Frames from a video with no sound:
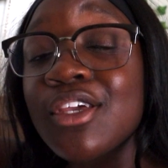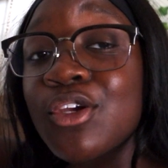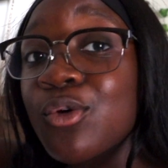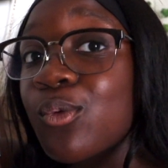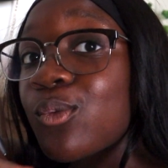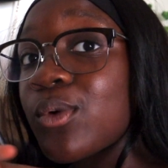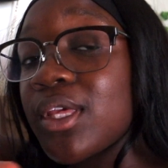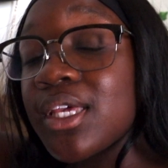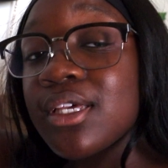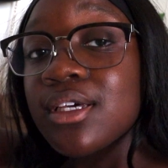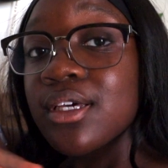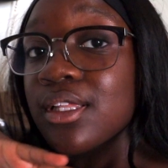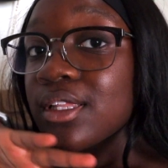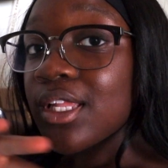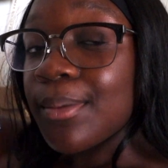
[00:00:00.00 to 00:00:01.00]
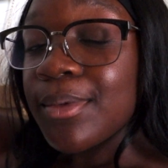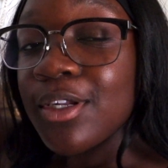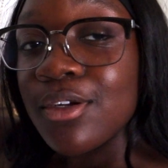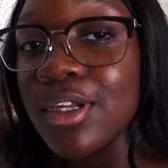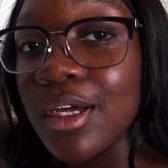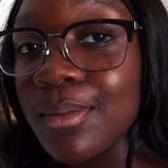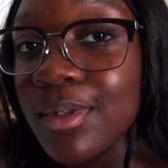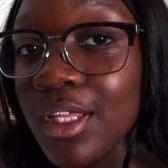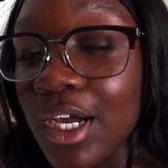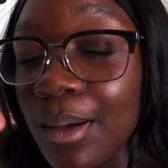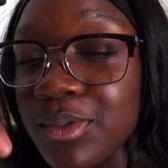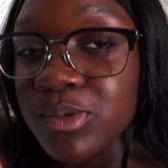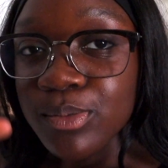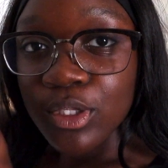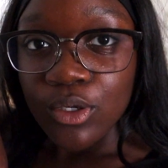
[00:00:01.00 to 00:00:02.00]
Your week. let me know down in the
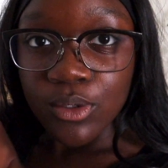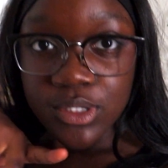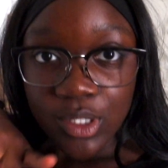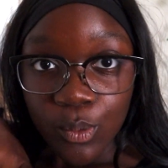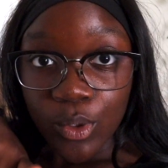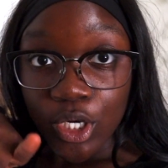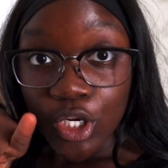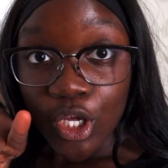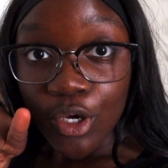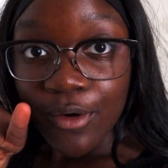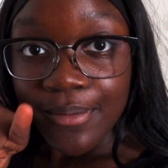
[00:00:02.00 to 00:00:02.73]
comments below because I want to know.